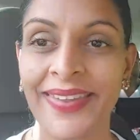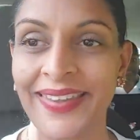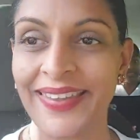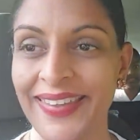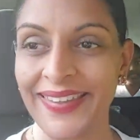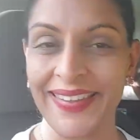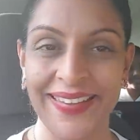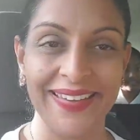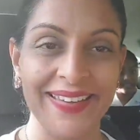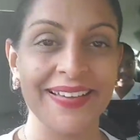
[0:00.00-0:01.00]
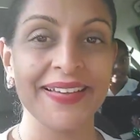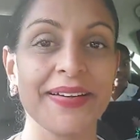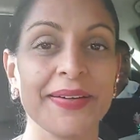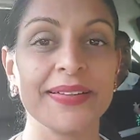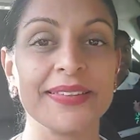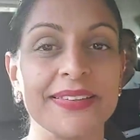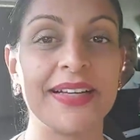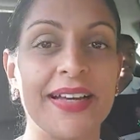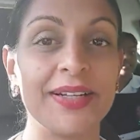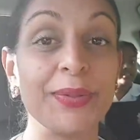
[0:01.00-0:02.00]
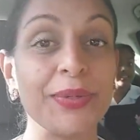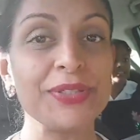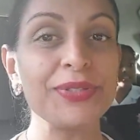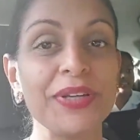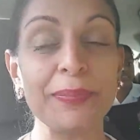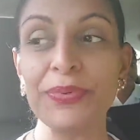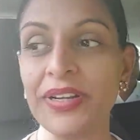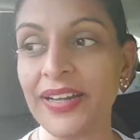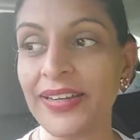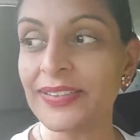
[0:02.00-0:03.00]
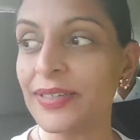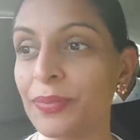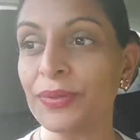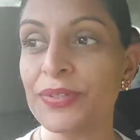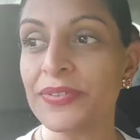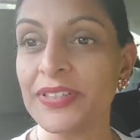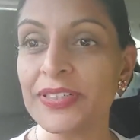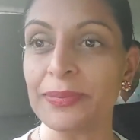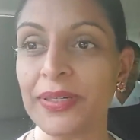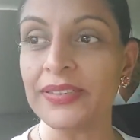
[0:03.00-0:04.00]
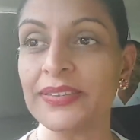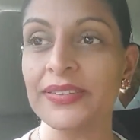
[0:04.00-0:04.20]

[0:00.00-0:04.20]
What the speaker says: I'm going to the pool and get some clothes for this man.